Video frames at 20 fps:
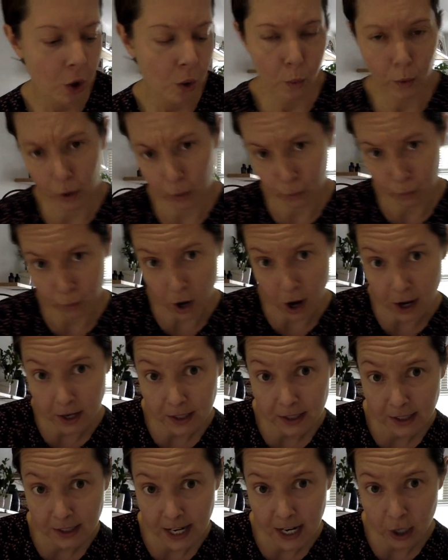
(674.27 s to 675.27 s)
"Will
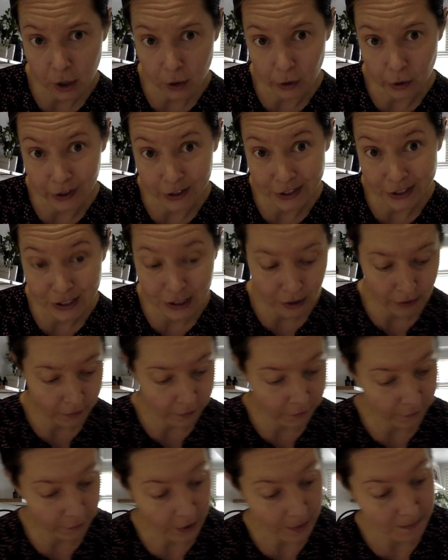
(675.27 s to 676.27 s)
Roz take orders
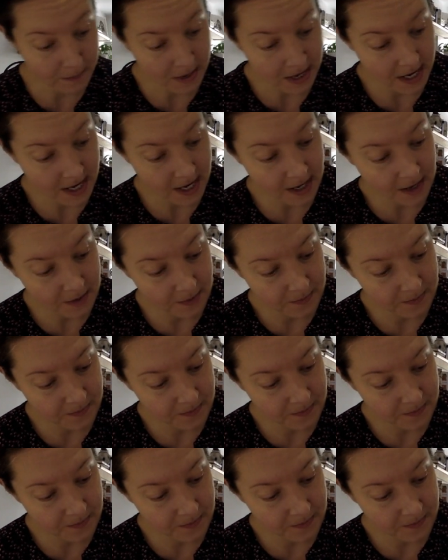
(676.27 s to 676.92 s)
from me?"